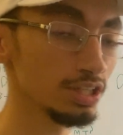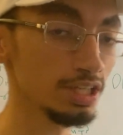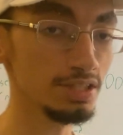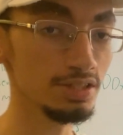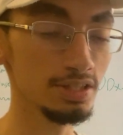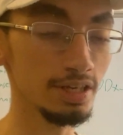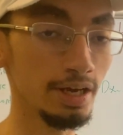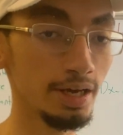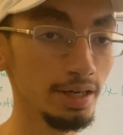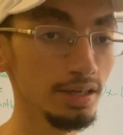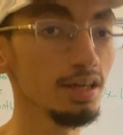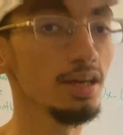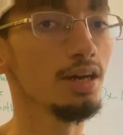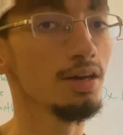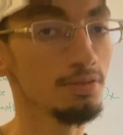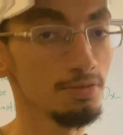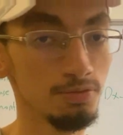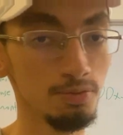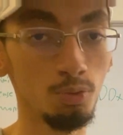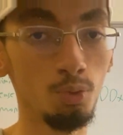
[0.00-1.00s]
less than
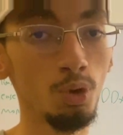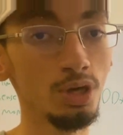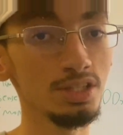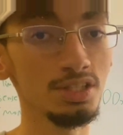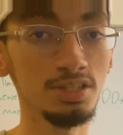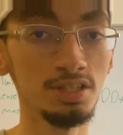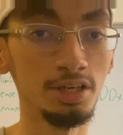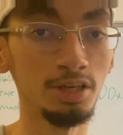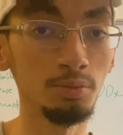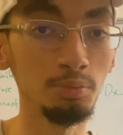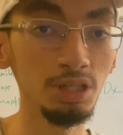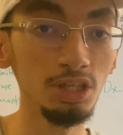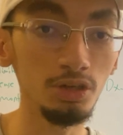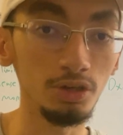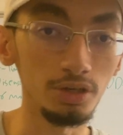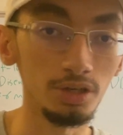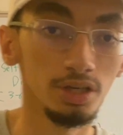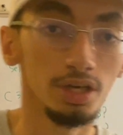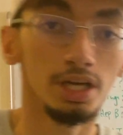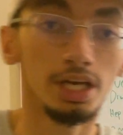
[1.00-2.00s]
1
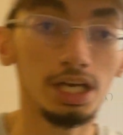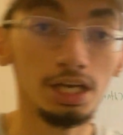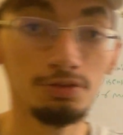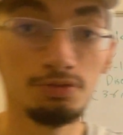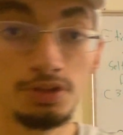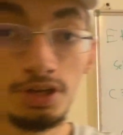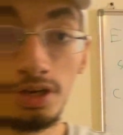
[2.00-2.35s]
centimeter. If